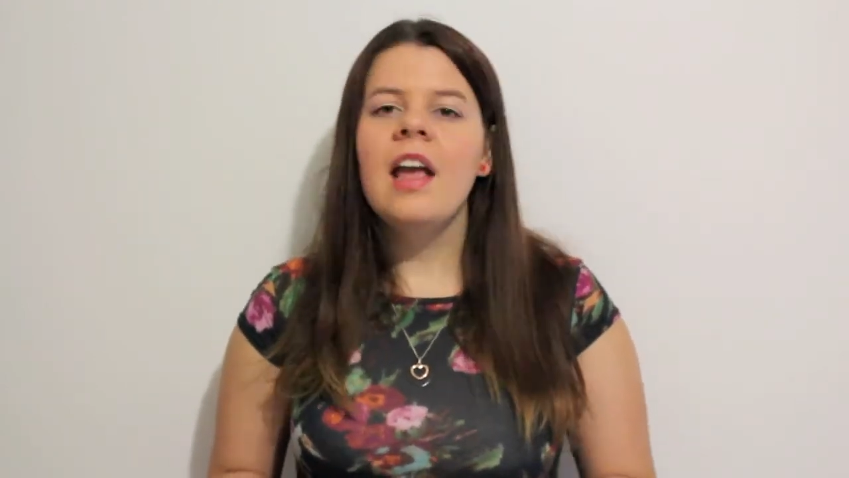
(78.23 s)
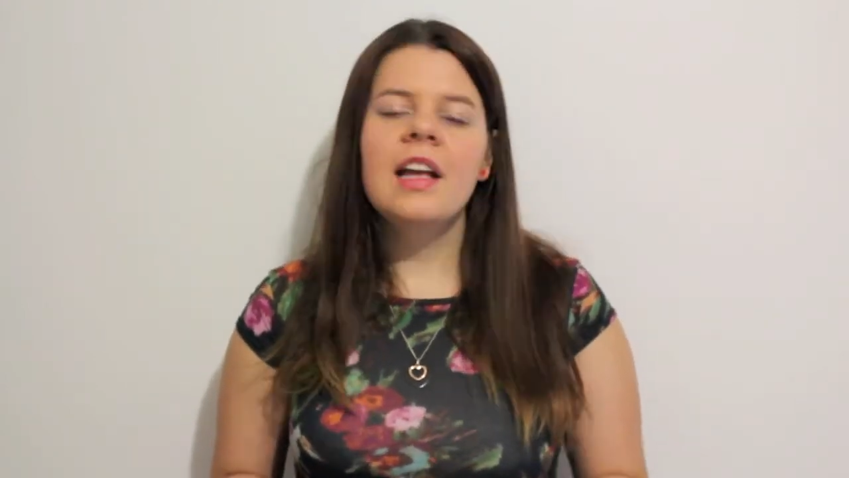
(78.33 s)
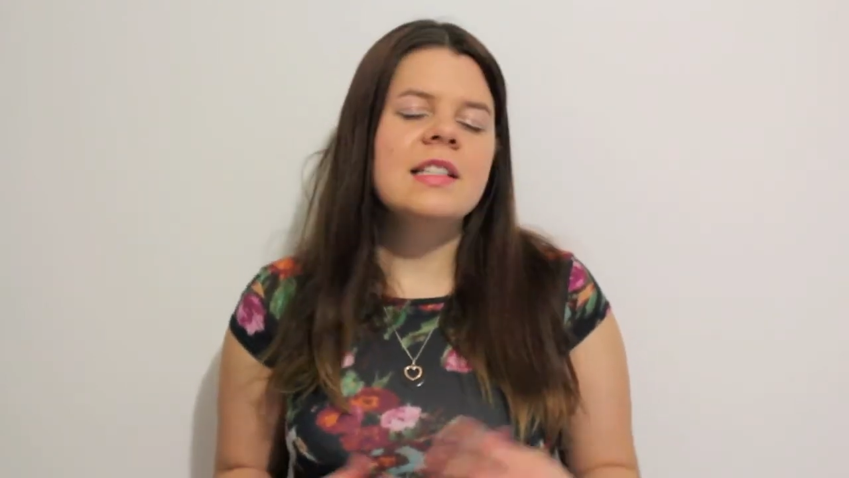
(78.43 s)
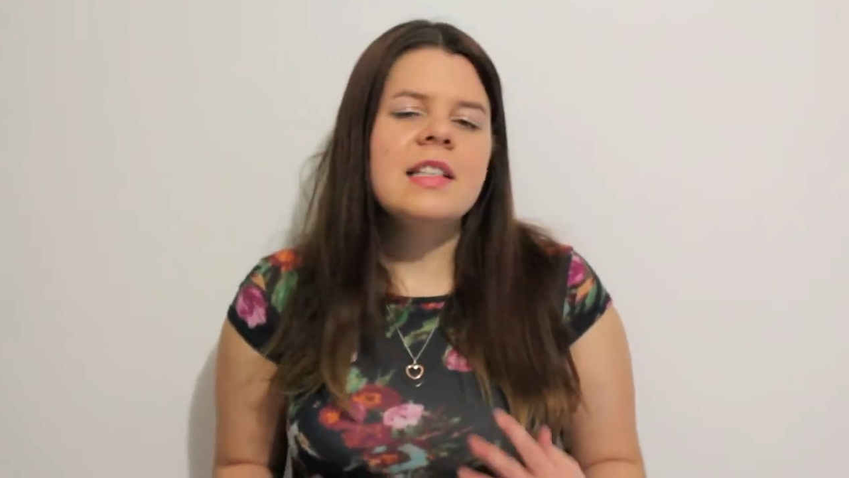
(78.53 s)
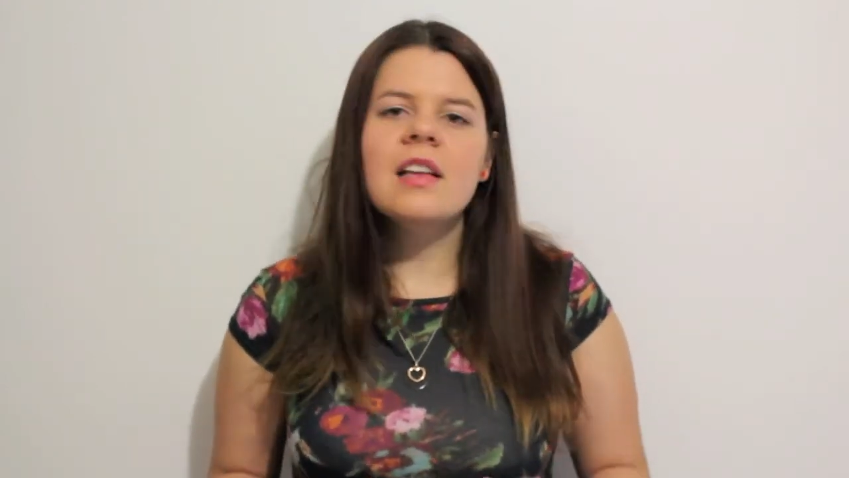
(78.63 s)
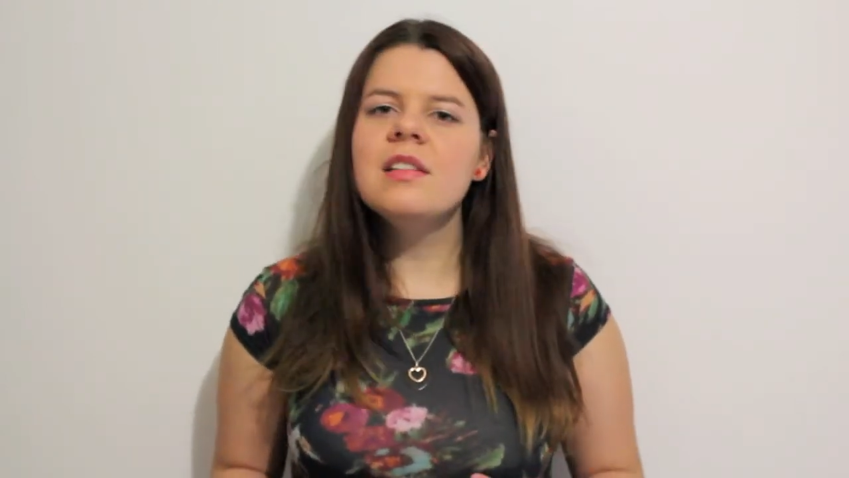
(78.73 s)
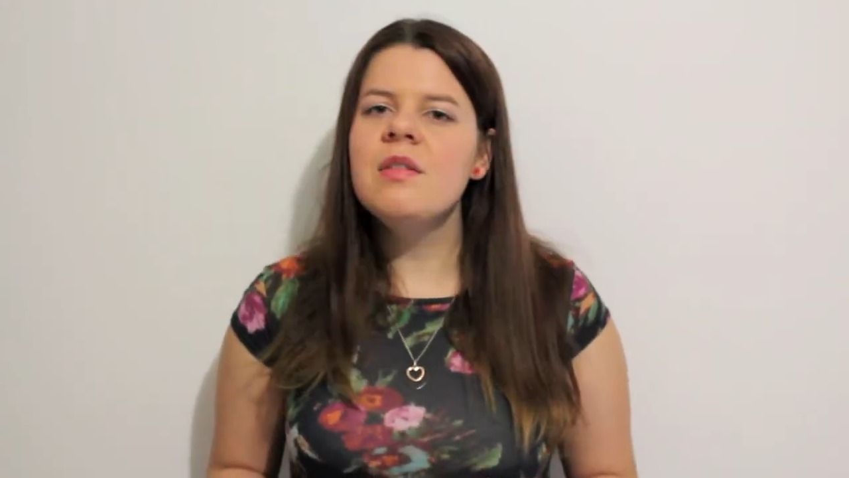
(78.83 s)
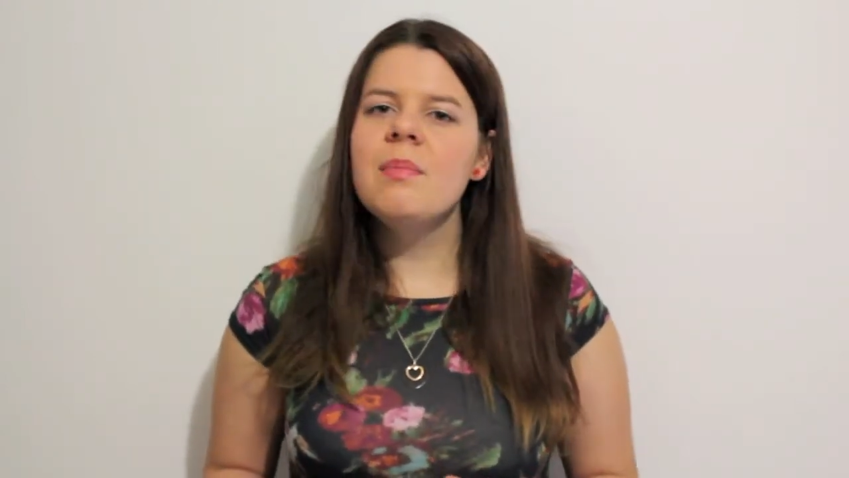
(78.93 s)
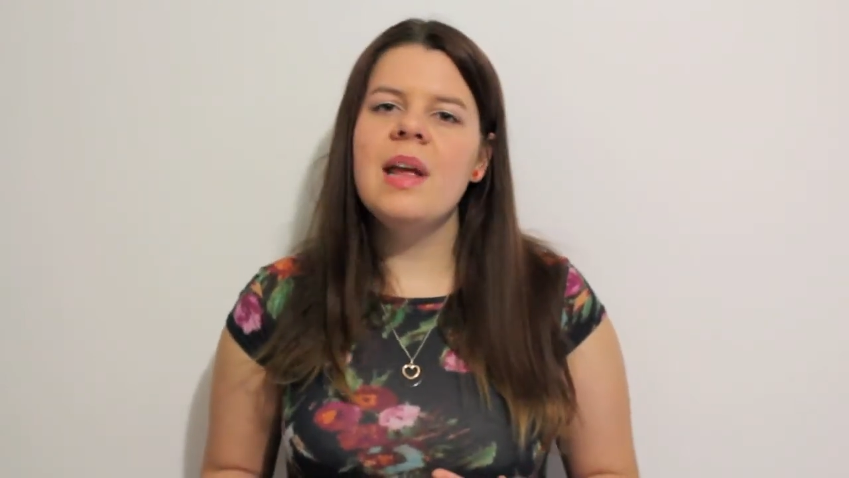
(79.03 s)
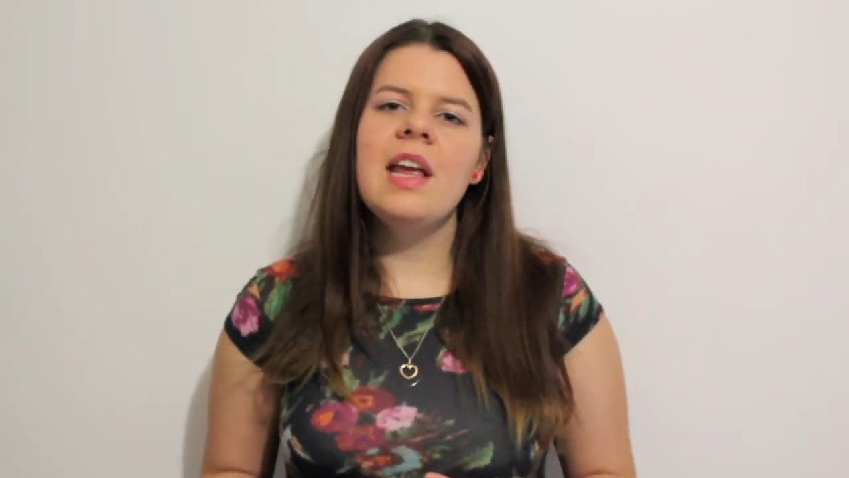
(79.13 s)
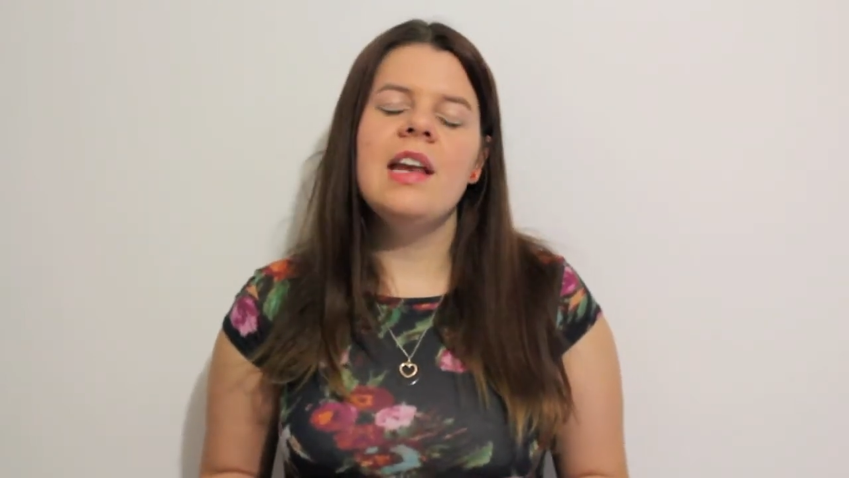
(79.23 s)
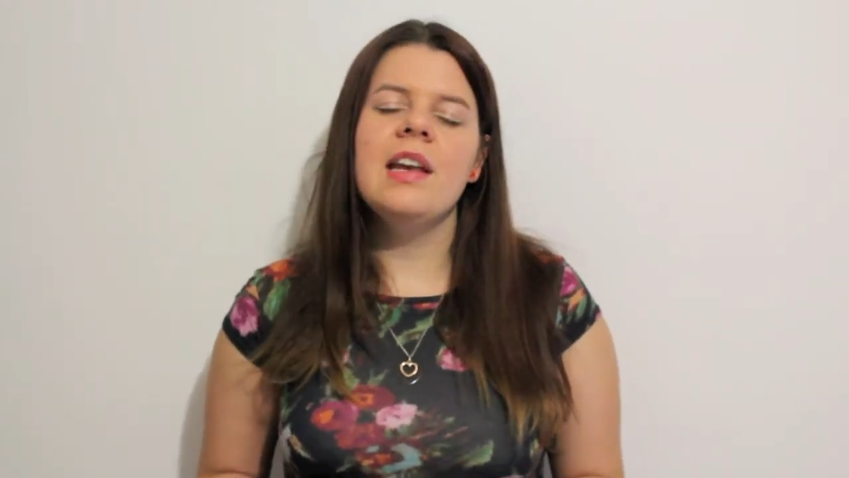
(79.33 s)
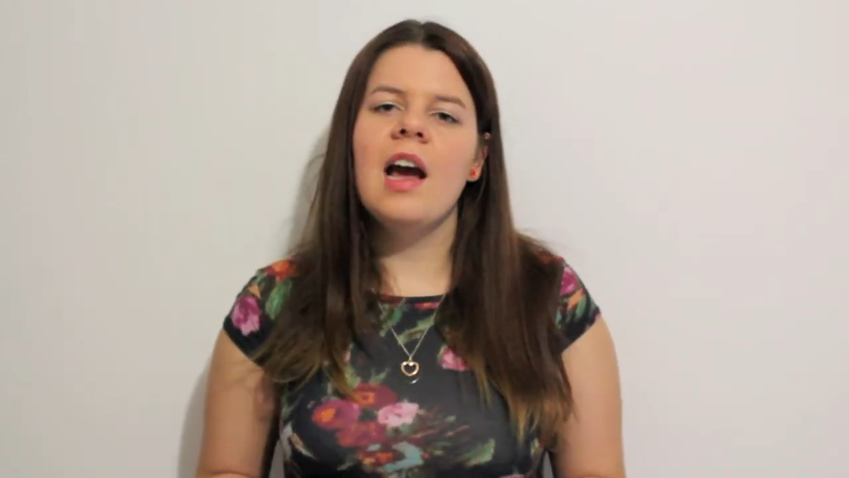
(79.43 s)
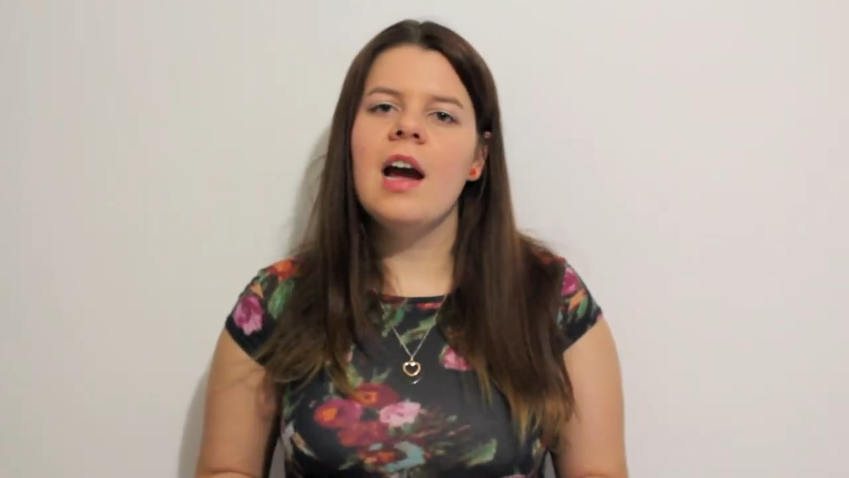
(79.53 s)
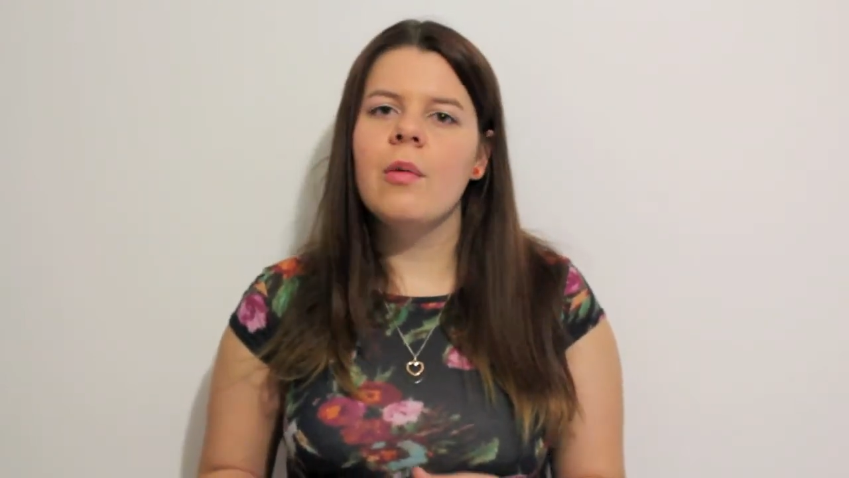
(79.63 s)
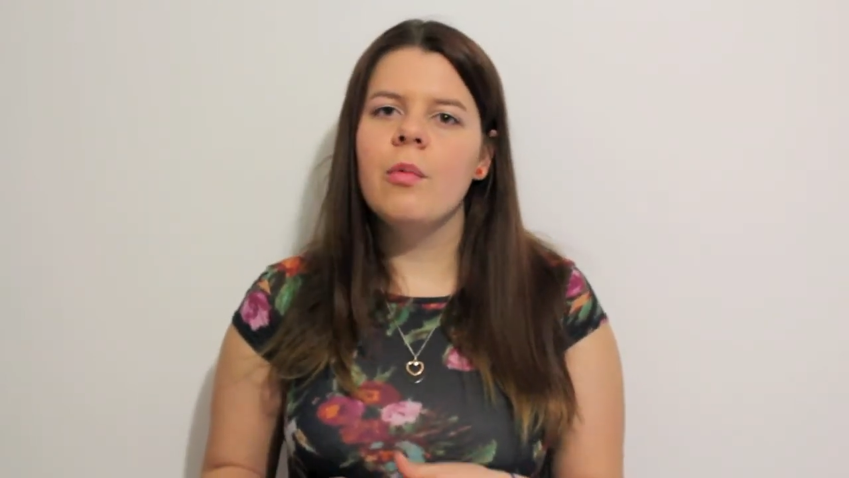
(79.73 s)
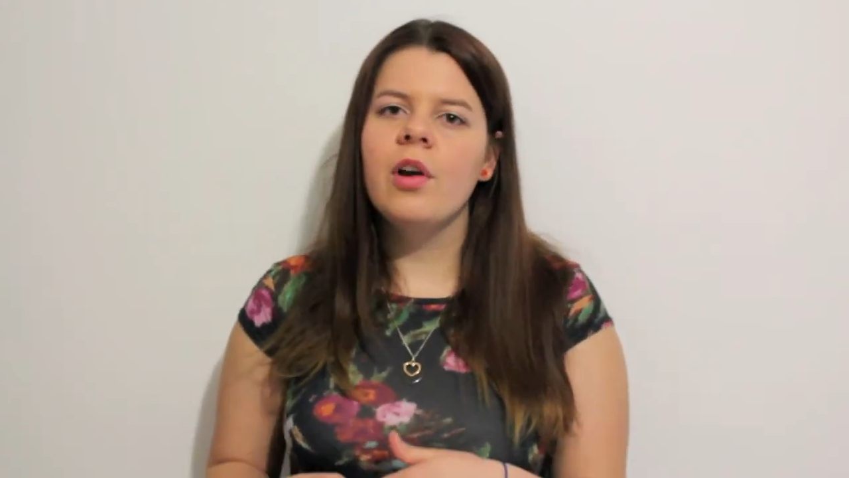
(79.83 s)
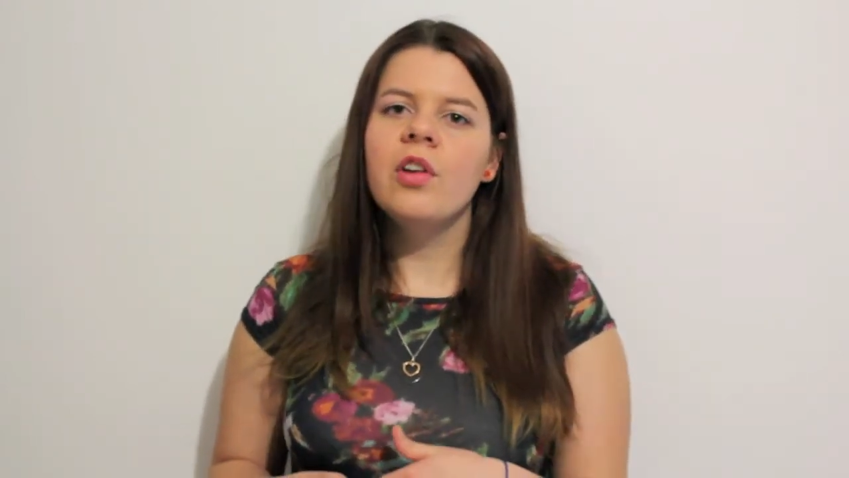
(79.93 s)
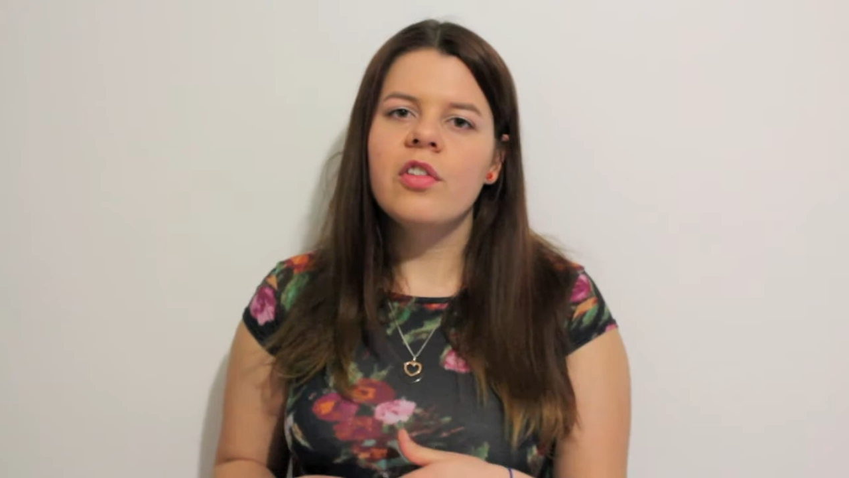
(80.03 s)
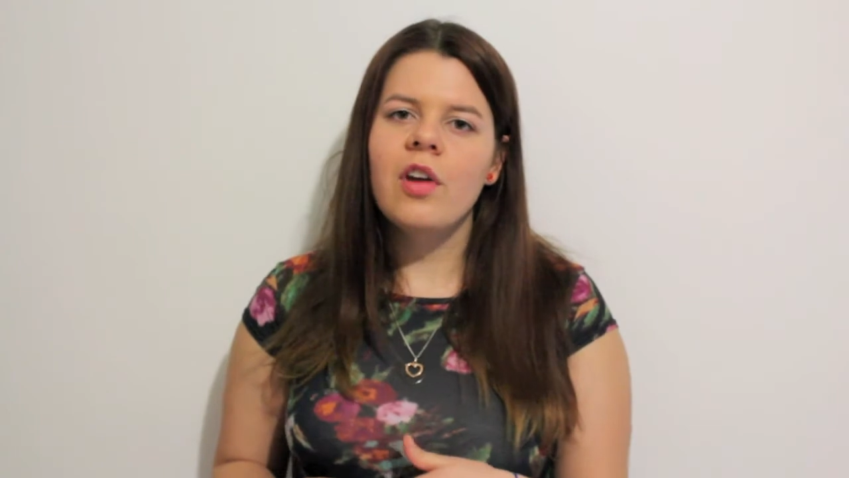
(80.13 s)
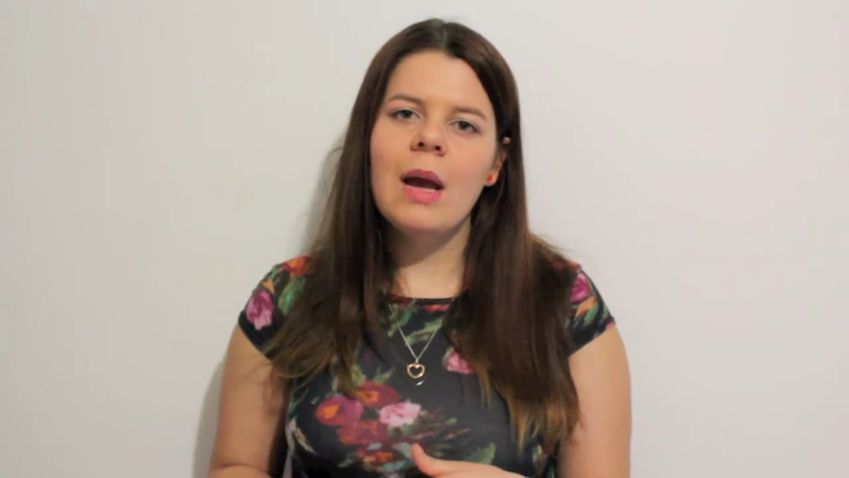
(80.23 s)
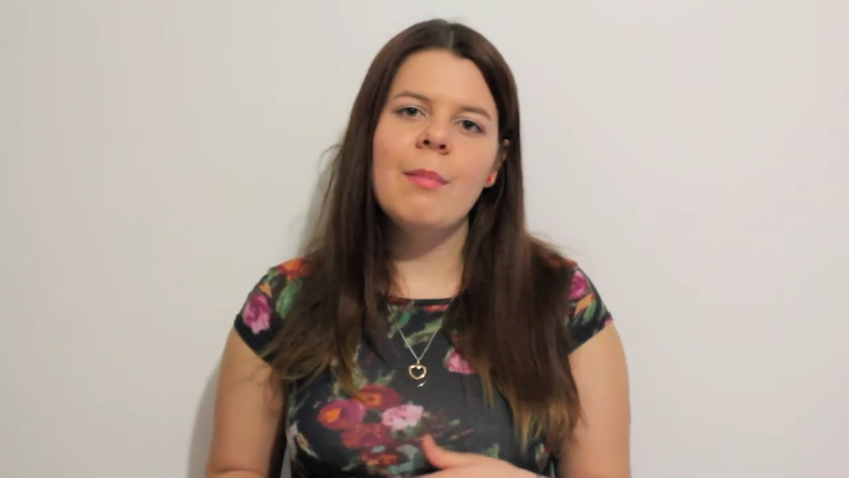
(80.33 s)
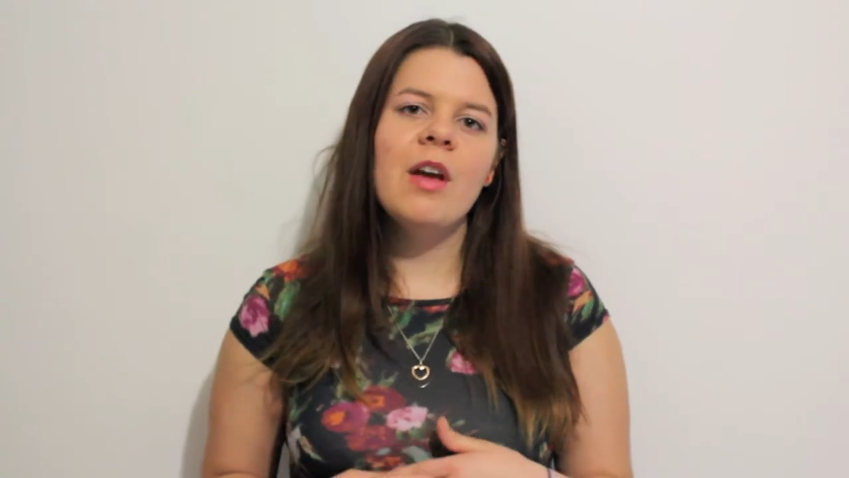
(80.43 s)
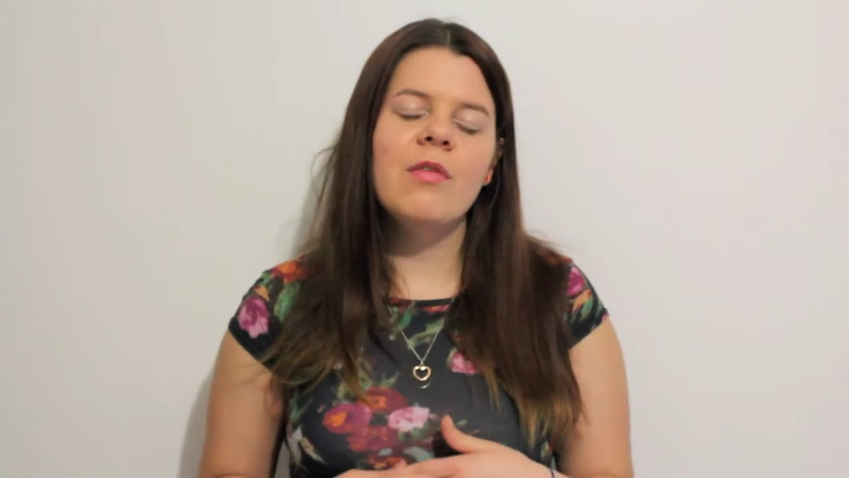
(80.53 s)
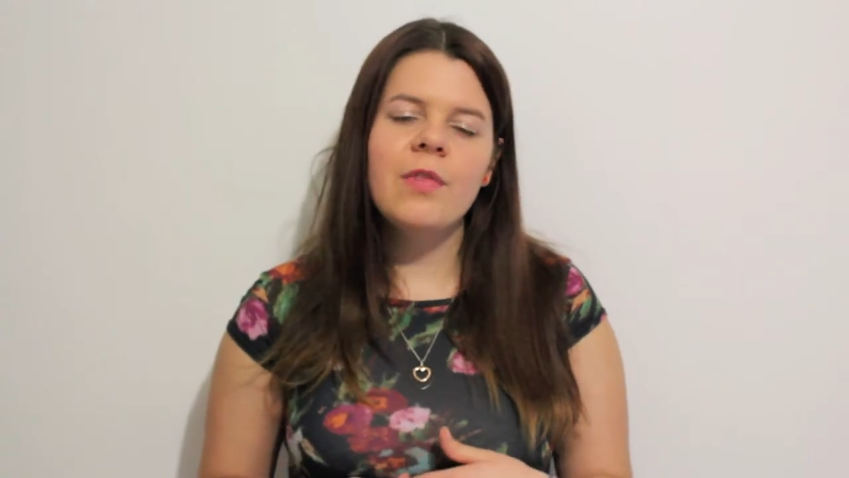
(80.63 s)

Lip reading: It doesn't mean that I won't try my